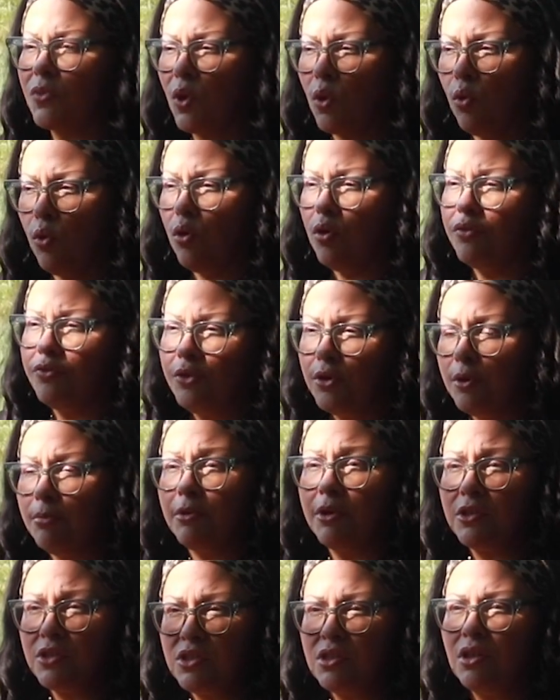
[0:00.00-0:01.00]
or if you're a
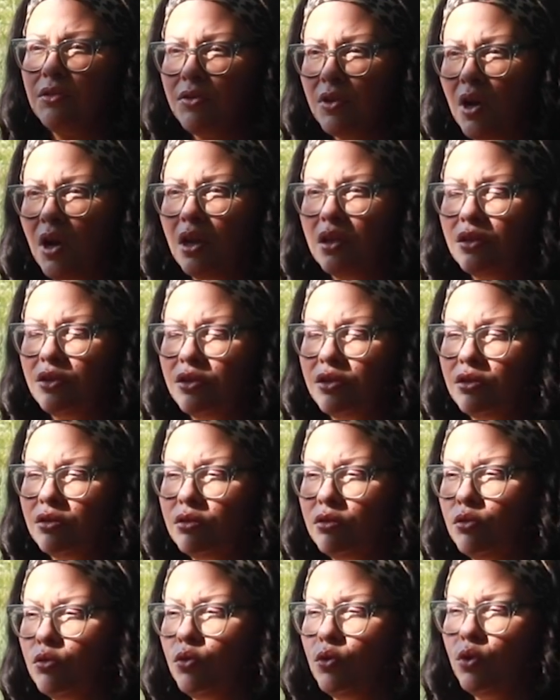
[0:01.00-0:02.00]
person of color,
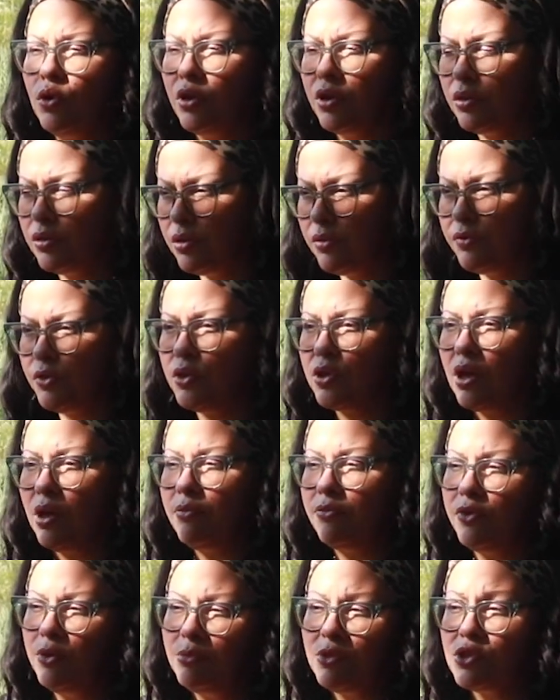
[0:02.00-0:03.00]
or if you come
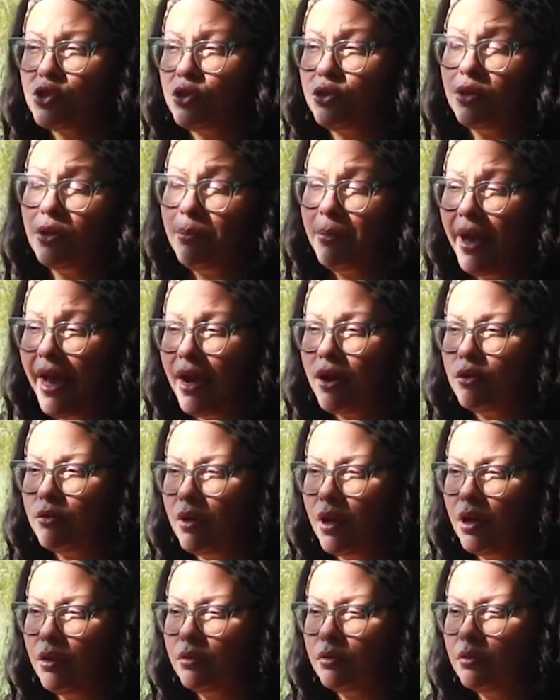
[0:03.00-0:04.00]
from a certain
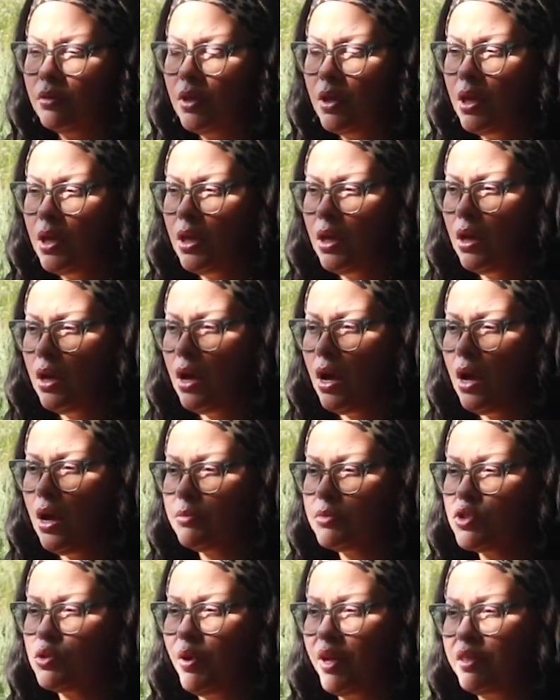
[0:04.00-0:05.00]
background.
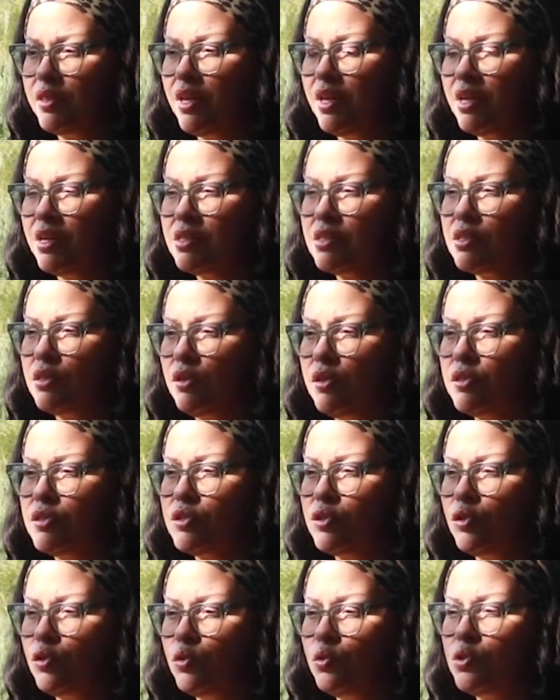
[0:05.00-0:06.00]
So I think it's good
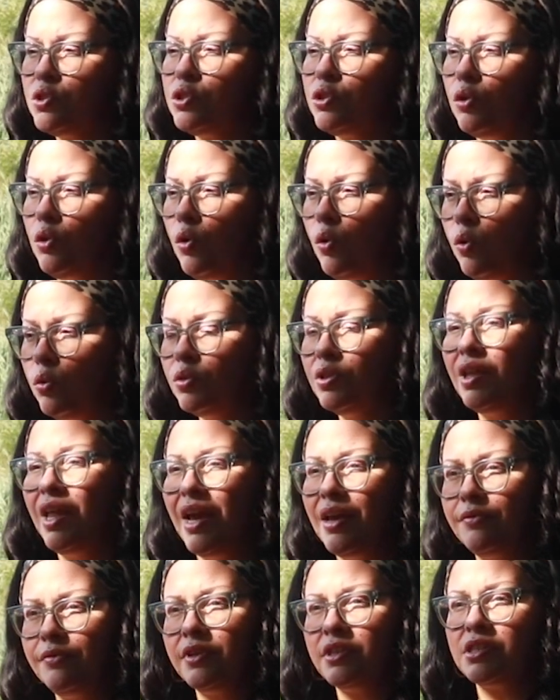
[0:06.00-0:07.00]
to use your own
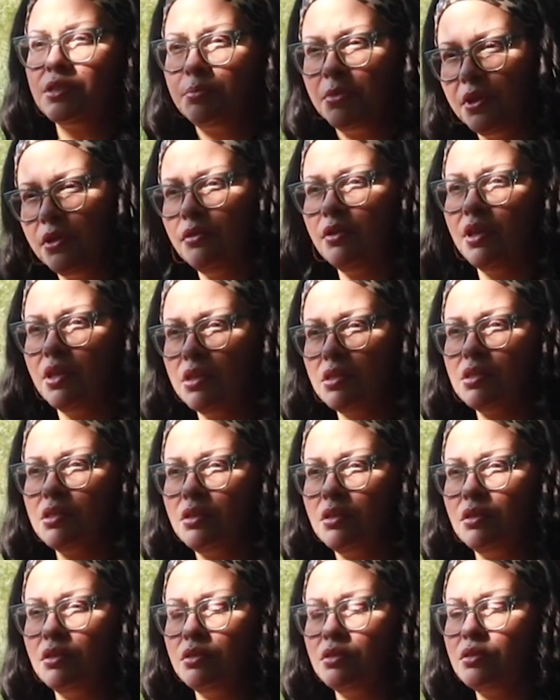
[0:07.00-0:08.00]
life
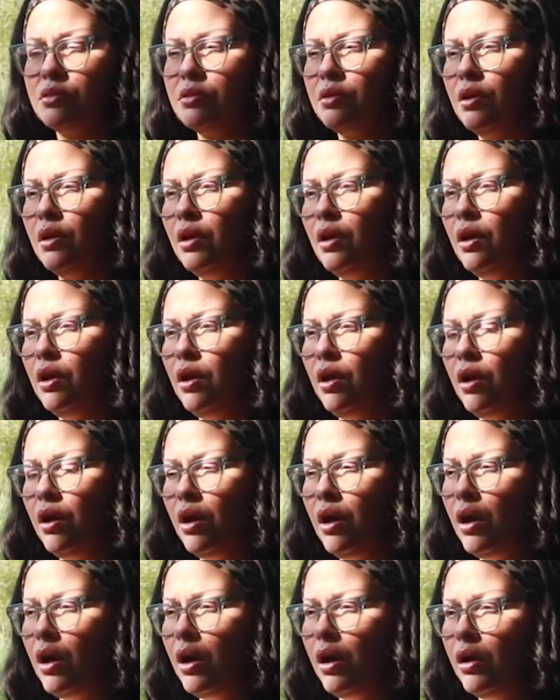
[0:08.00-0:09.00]
experiences.
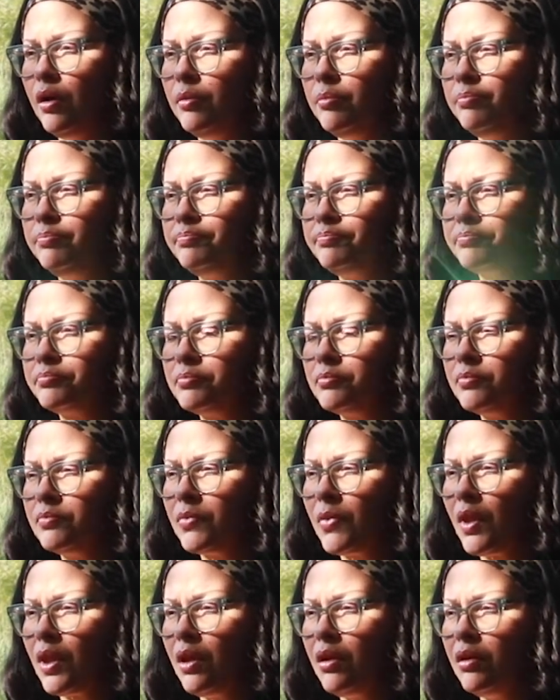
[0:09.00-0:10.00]
Uh,
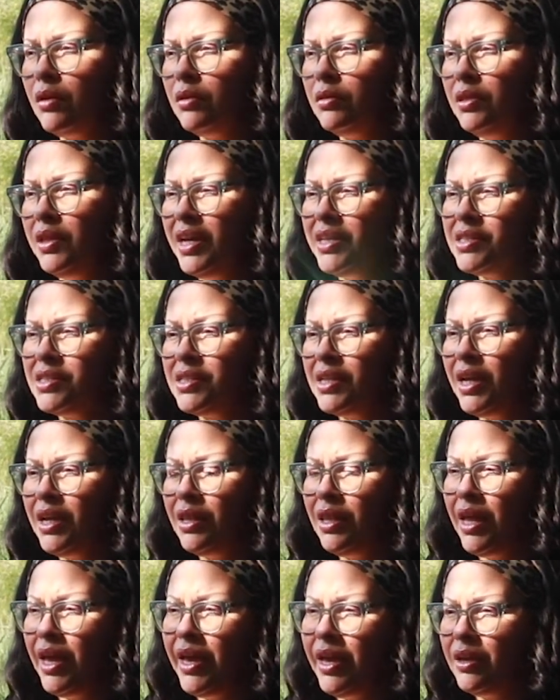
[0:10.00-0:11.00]
let's say
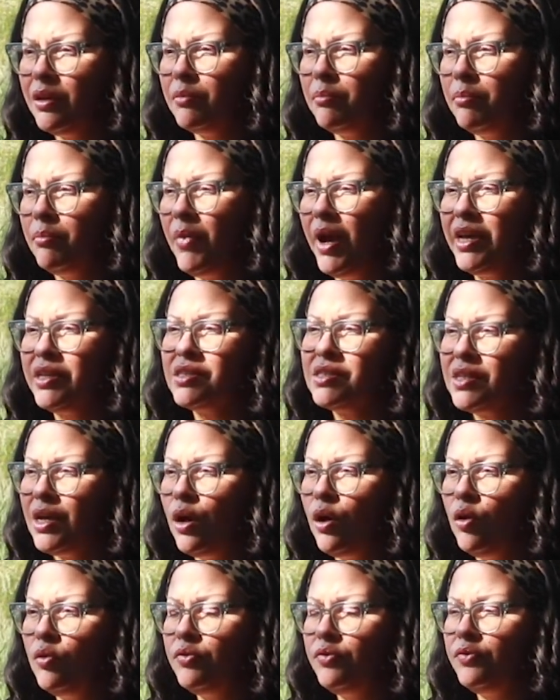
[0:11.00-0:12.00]
like
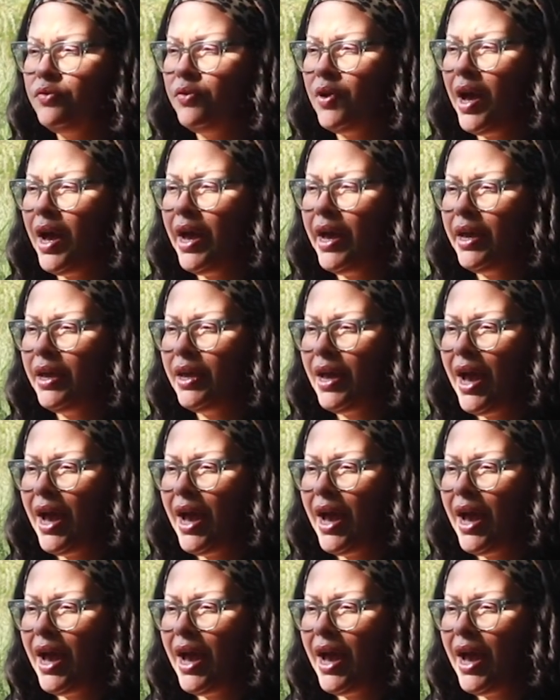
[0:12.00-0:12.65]
myself, I